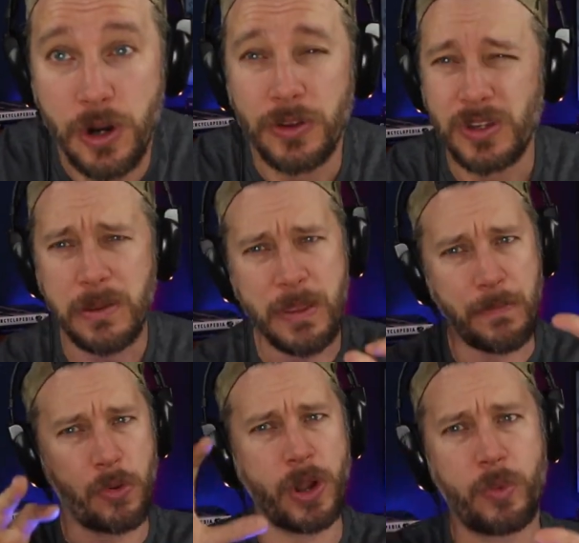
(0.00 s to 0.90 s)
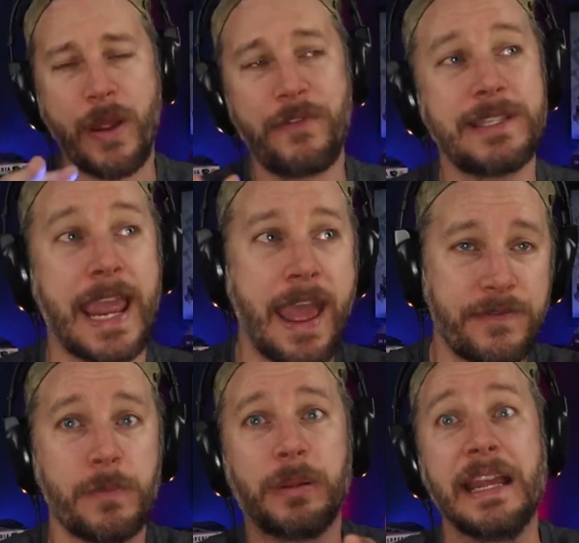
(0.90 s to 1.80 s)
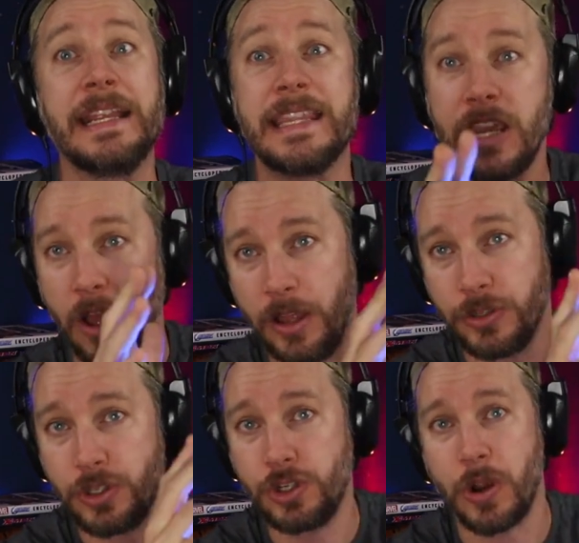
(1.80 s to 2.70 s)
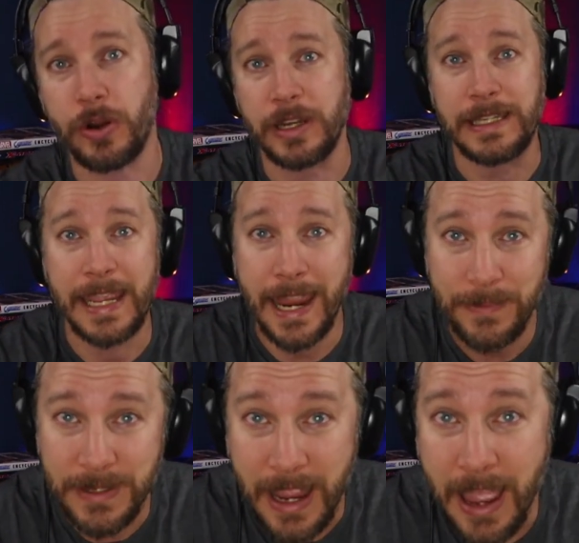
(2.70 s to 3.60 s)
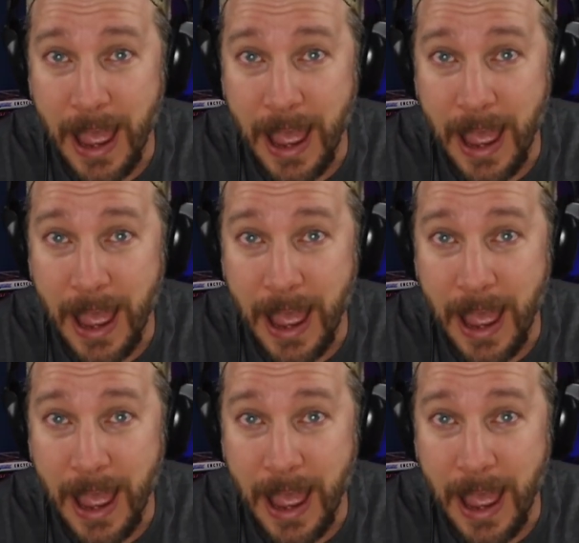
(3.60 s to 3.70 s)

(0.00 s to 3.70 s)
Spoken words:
Also, give me a point of reference. Have you played the Uncharted games?